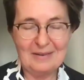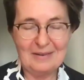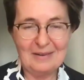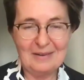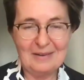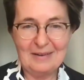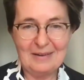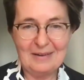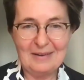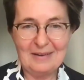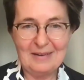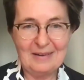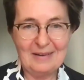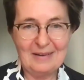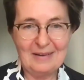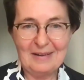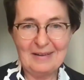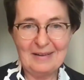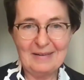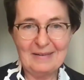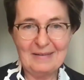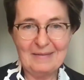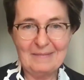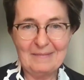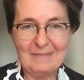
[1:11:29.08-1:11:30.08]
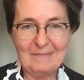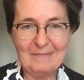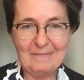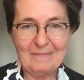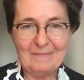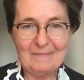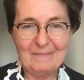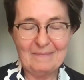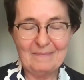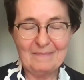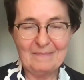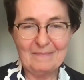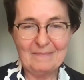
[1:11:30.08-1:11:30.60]
dreams, with the
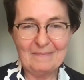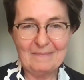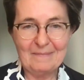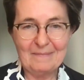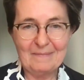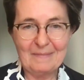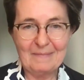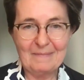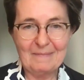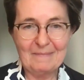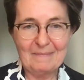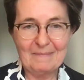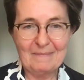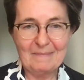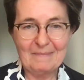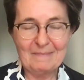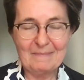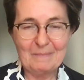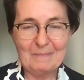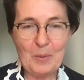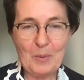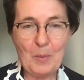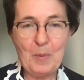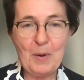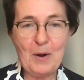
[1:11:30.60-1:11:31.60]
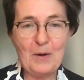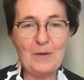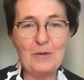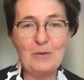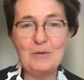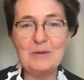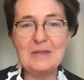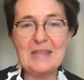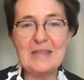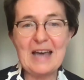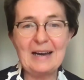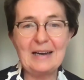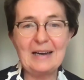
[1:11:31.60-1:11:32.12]
imagination, and people
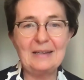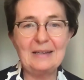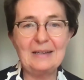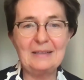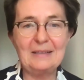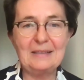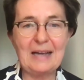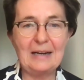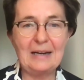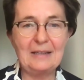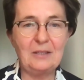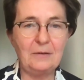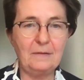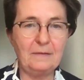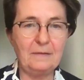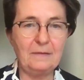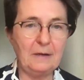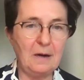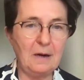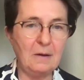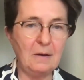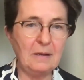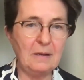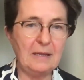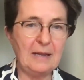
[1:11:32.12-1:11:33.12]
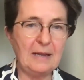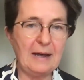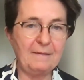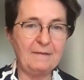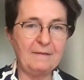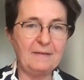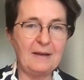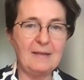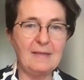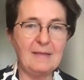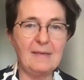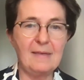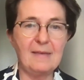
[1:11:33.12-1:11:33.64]
will not stop
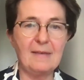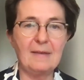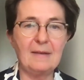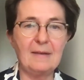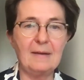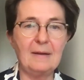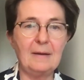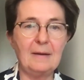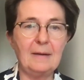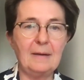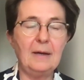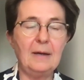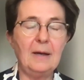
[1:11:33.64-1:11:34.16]
dreaming.